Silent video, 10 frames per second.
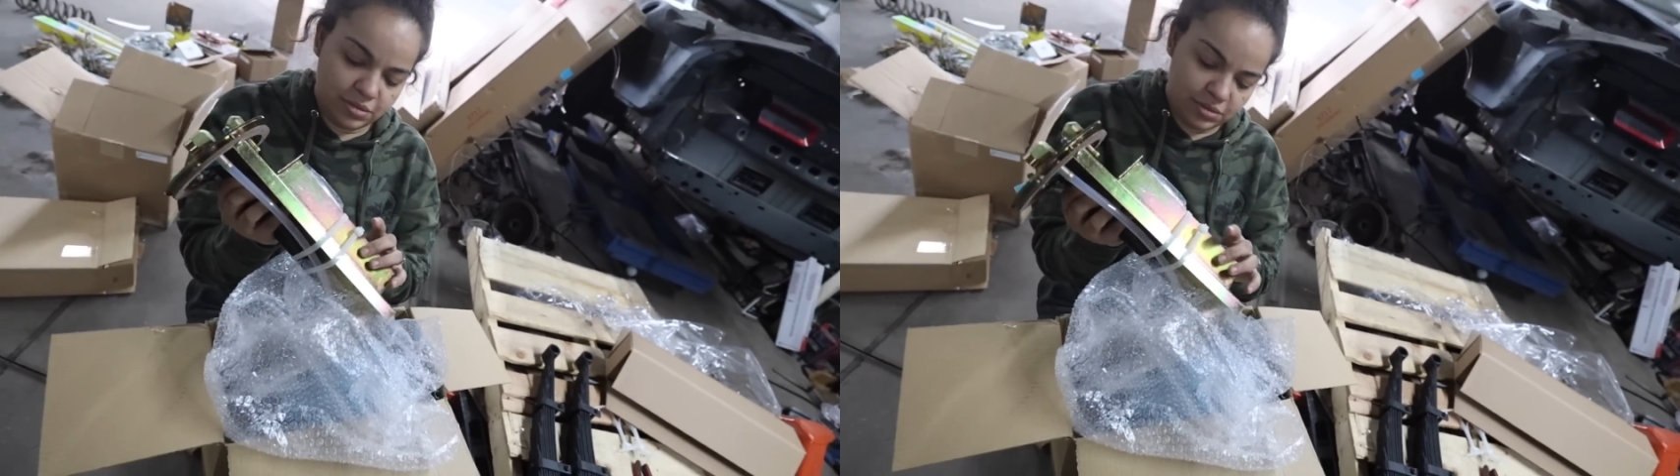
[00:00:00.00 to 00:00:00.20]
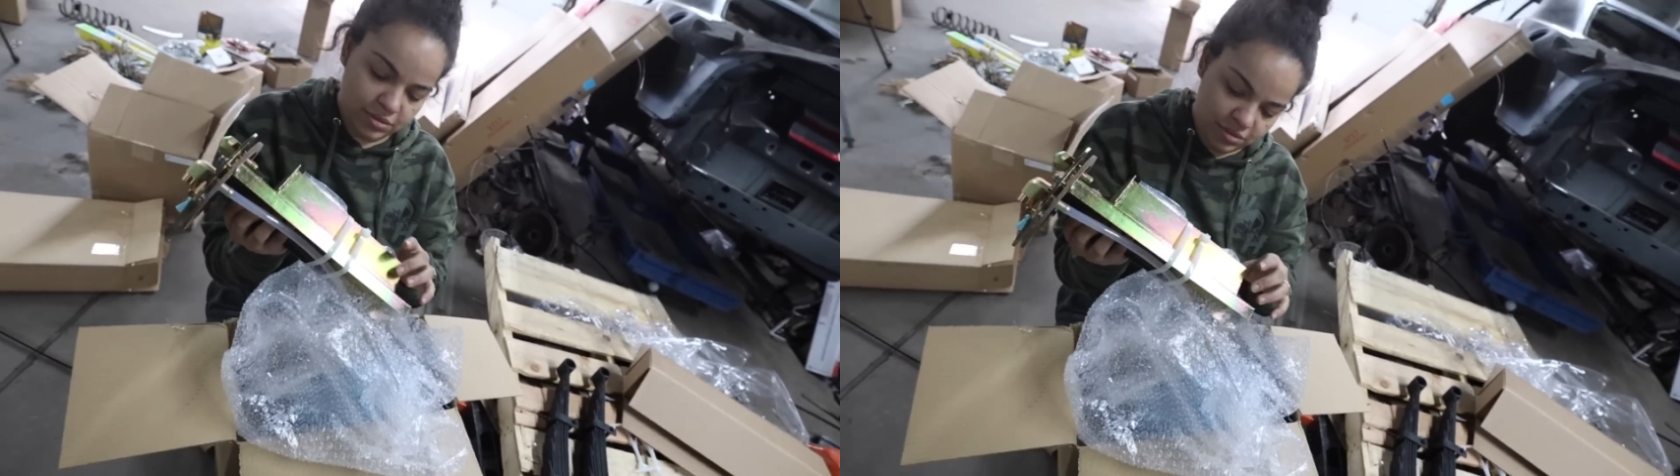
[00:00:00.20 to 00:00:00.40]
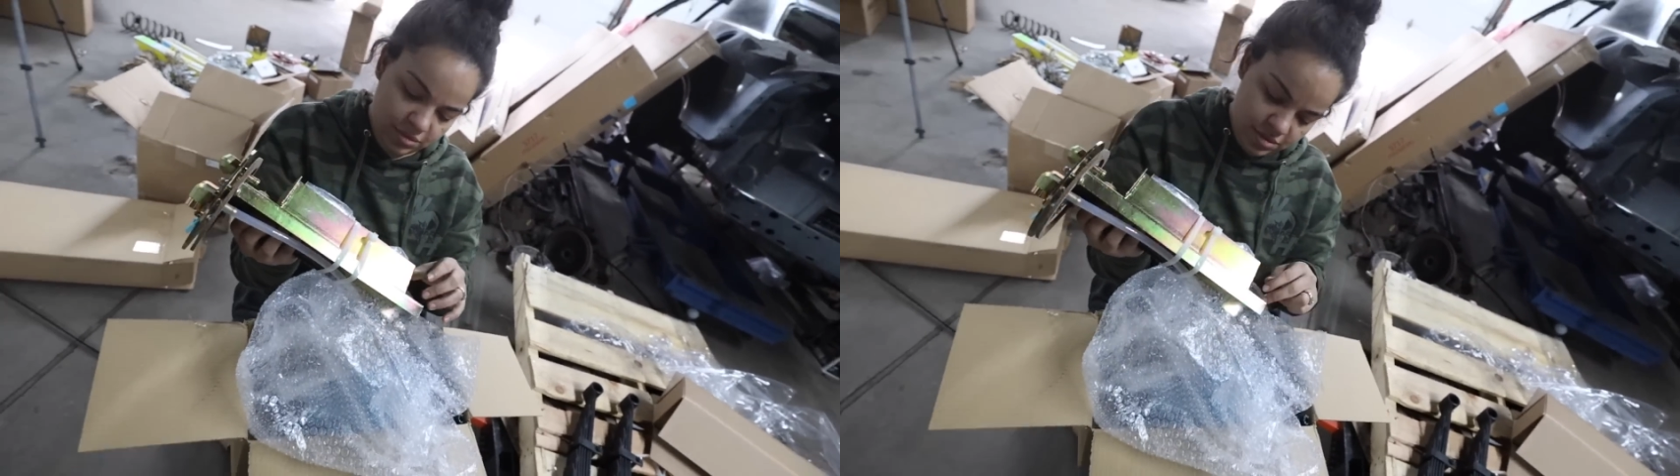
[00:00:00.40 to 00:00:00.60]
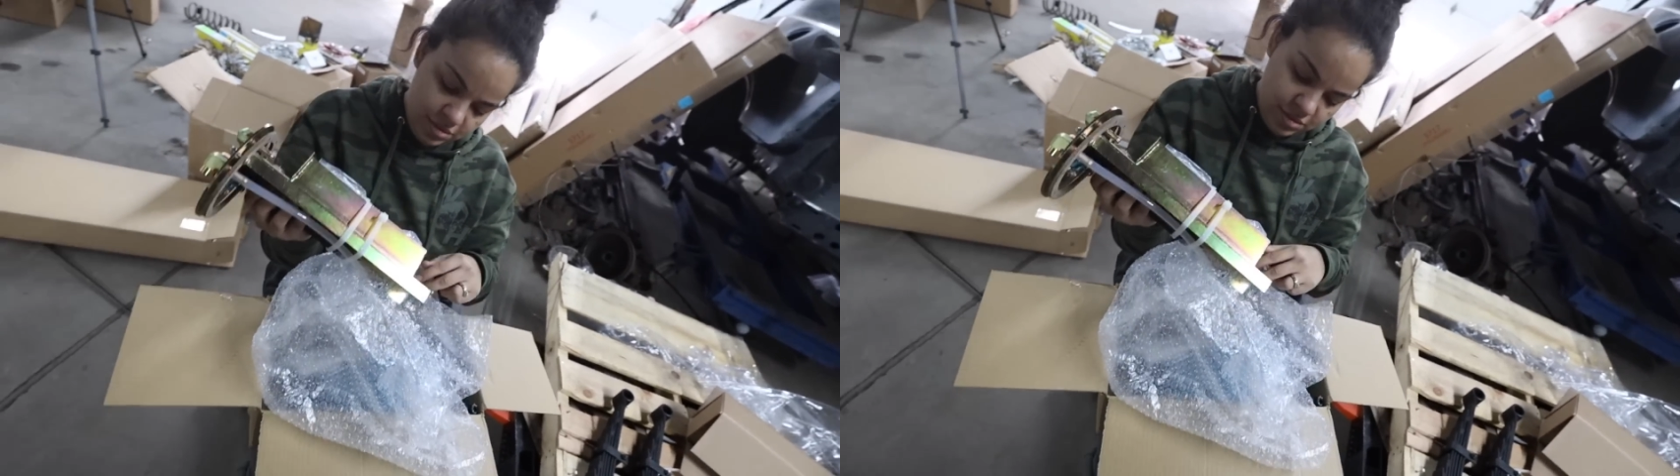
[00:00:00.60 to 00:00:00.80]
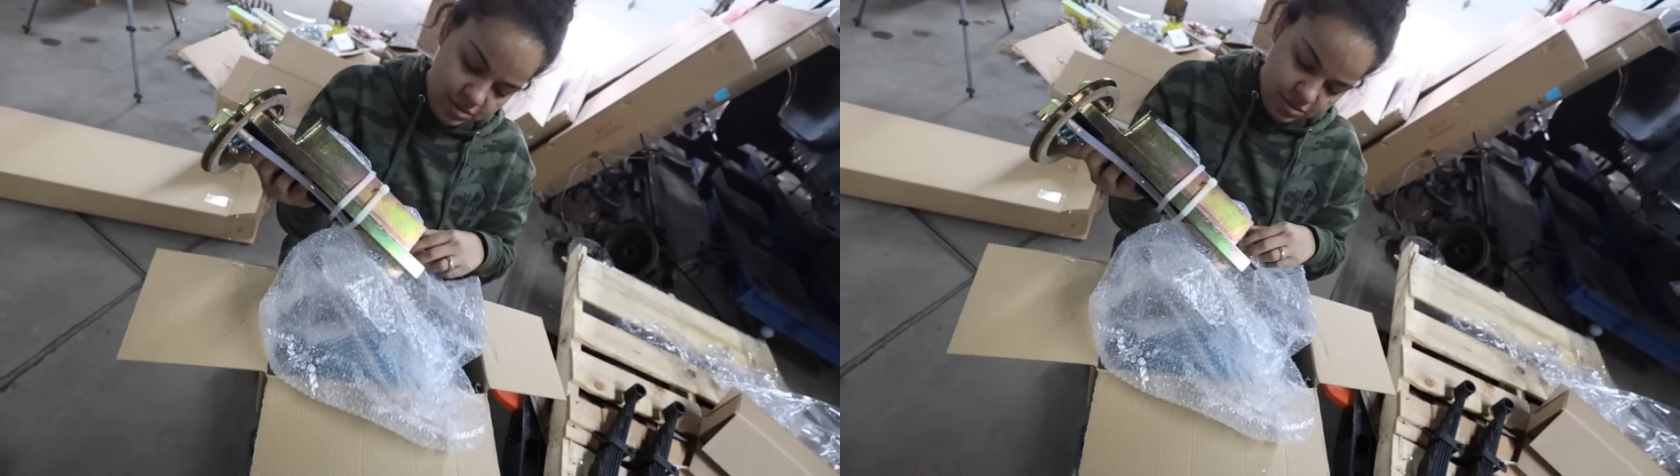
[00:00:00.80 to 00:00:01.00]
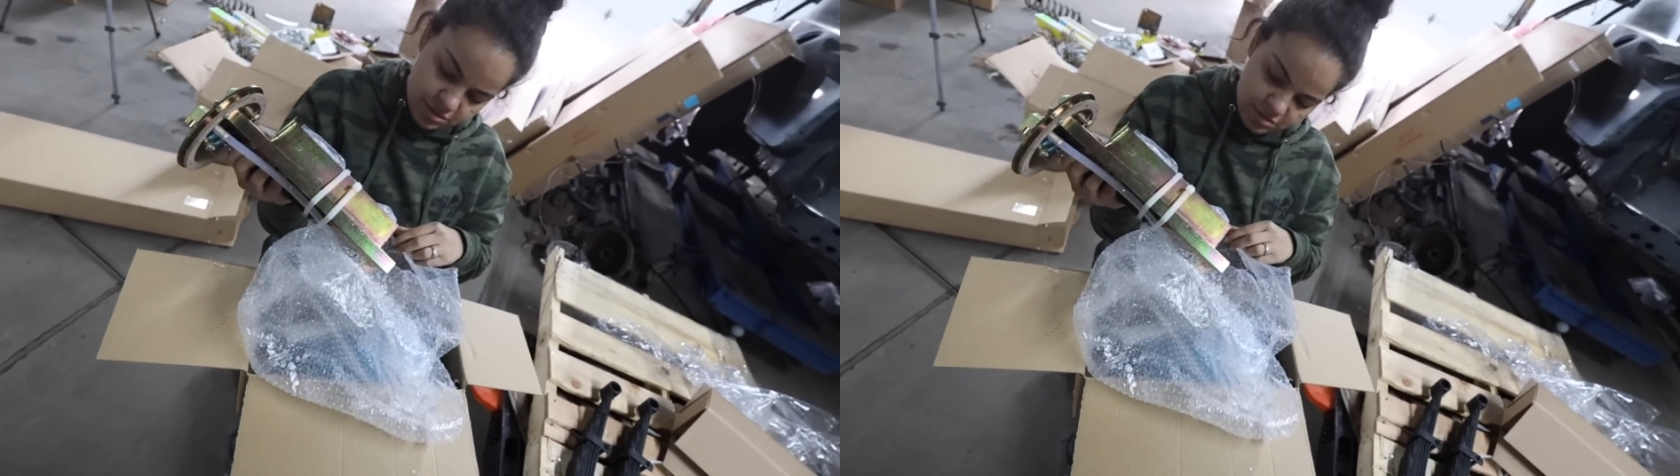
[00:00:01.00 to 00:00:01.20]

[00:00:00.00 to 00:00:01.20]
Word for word: I think. I think that's how it